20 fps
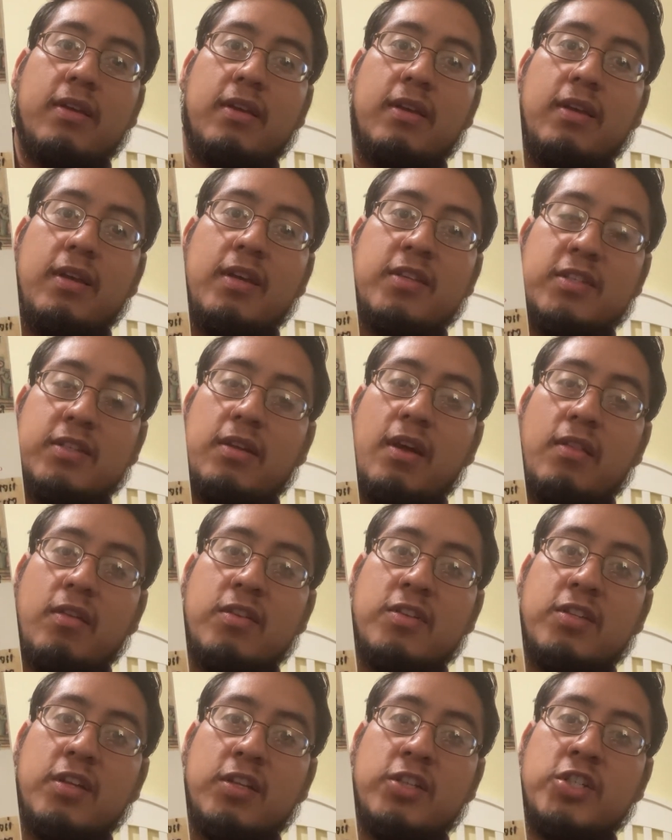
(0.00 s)
is another
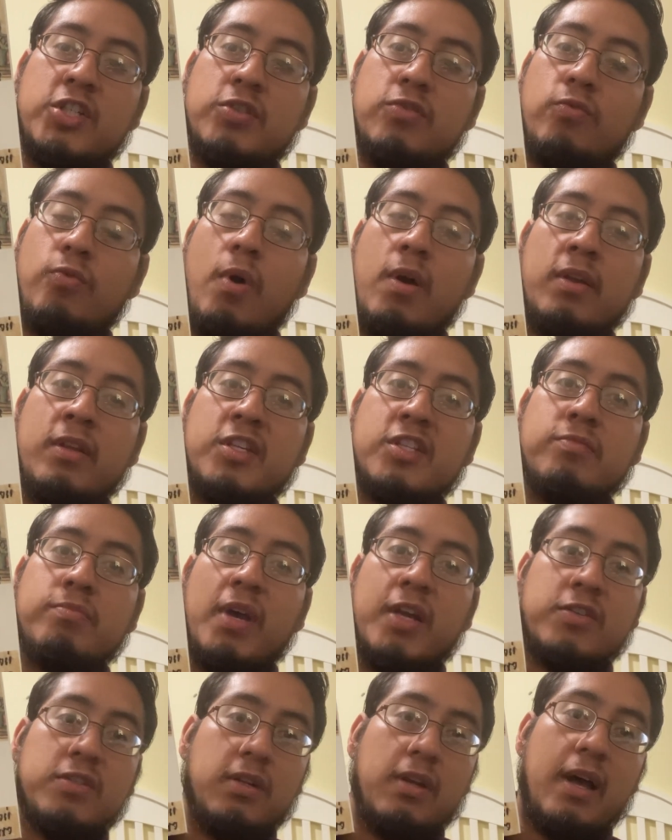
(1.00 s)
such one,
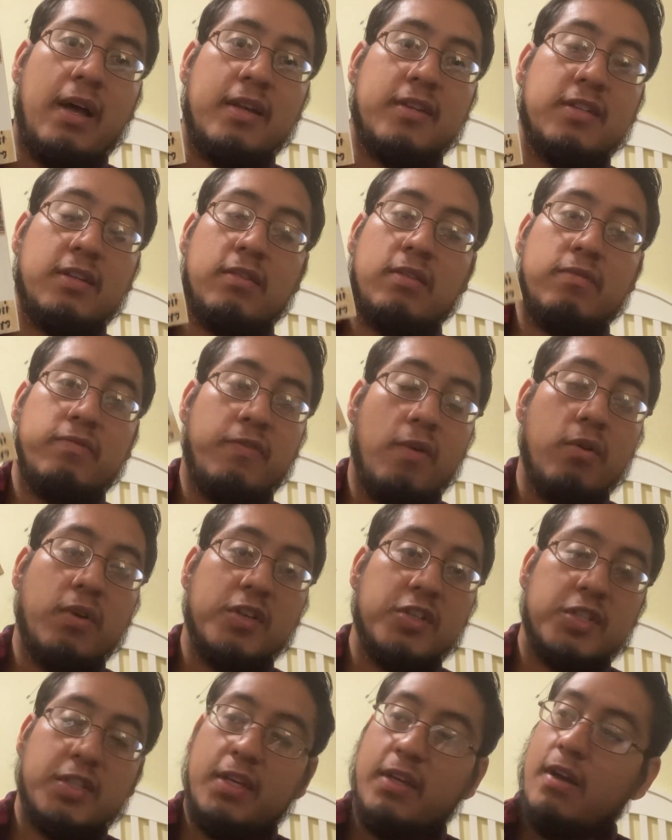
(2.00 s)
specializing and
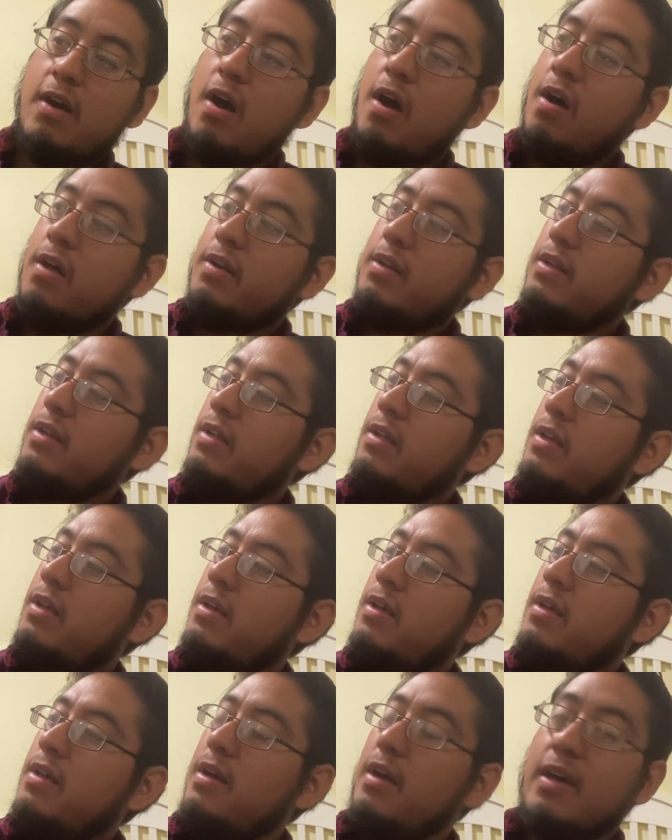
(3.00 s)
focusing on
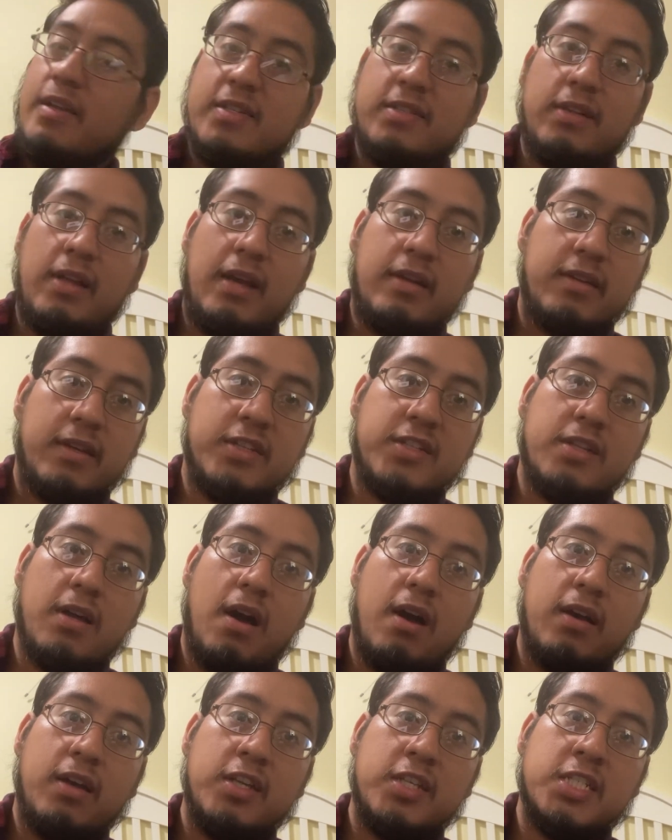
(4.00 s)
Icelandic
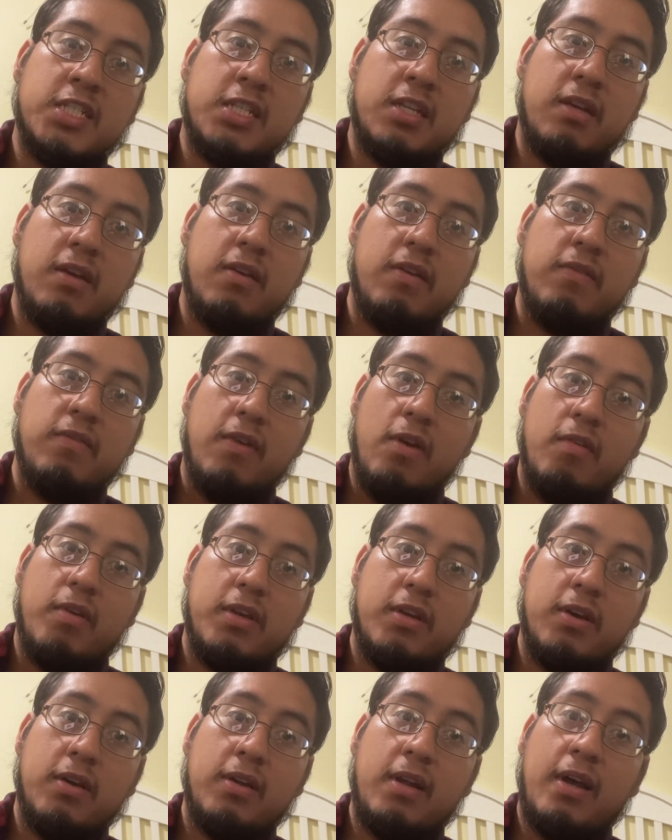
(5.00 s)
sagas. Very
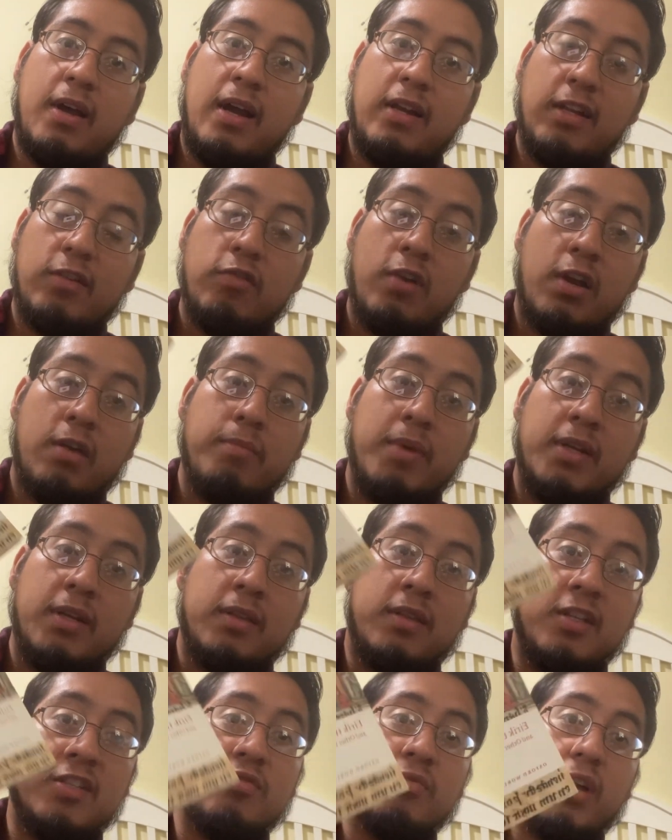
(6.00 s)
good. I highly recommend it.
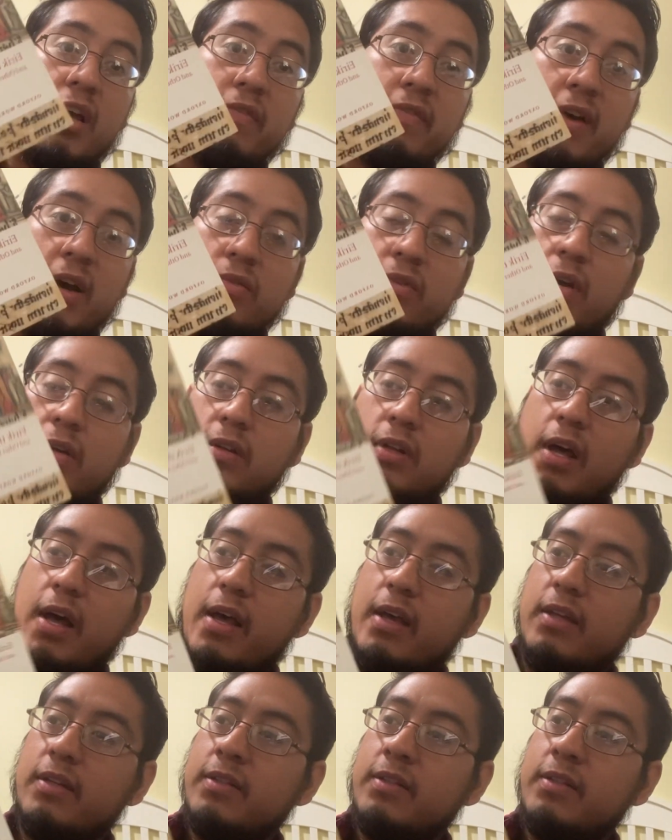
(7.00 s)
This one I found online.